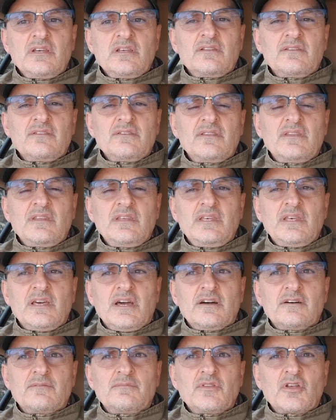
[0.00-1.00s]
the
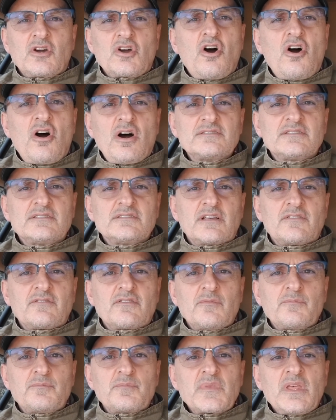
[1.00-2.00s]
uh, the causes of
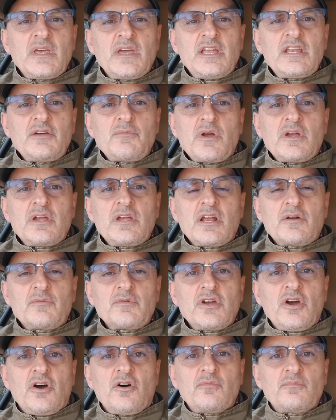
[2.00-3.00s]
them. Anyway, here
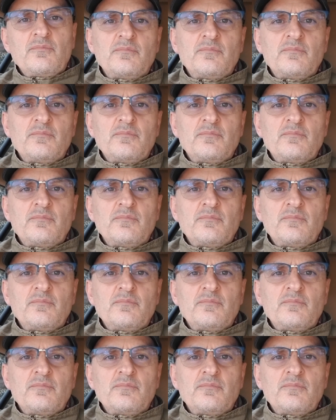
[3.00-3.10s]
we go.